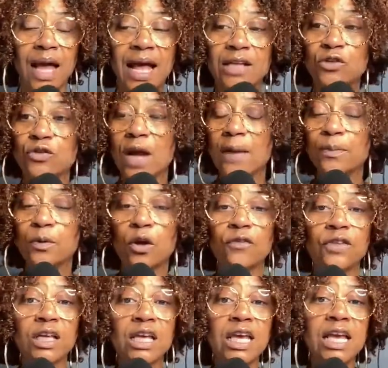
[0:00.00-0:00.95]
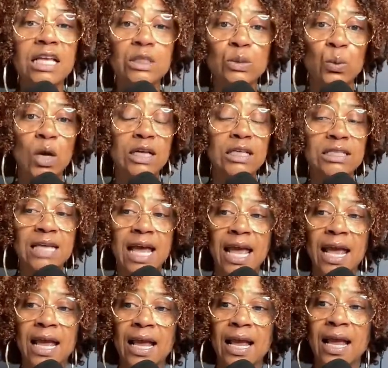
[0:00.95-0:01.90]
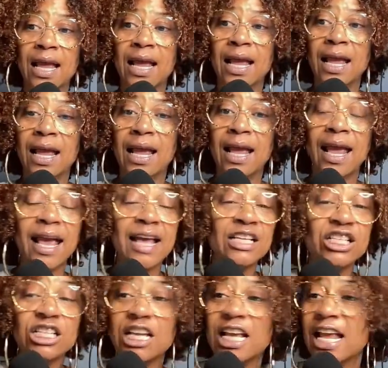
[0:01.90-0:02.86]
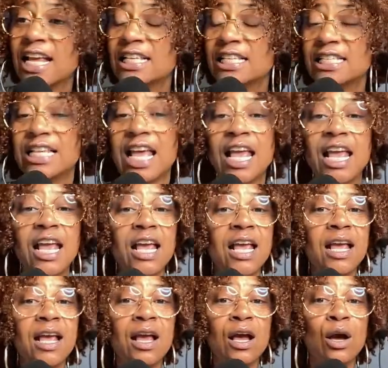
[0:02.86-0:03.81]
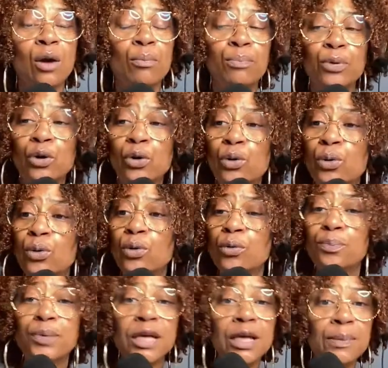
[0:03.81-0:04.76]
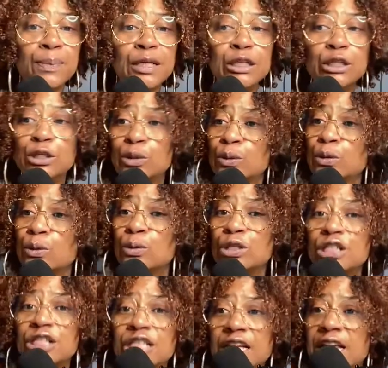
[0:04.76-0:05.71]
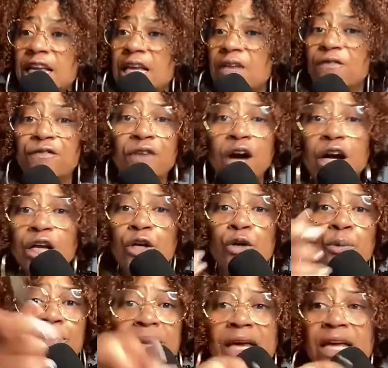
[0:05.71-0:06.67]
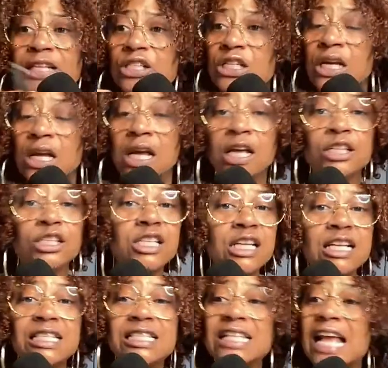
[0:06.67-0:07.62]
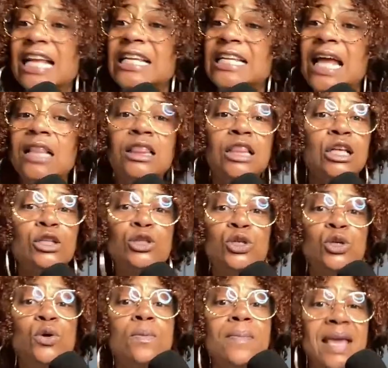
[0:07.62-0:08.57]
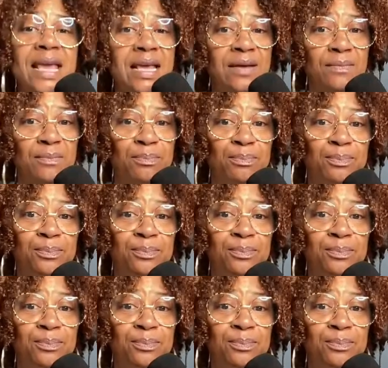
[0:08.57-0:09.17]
I dropped off the kids one day and she ain't say boo, pee-pee doodle shit, fuck you bitch. She didn't say nothing to me.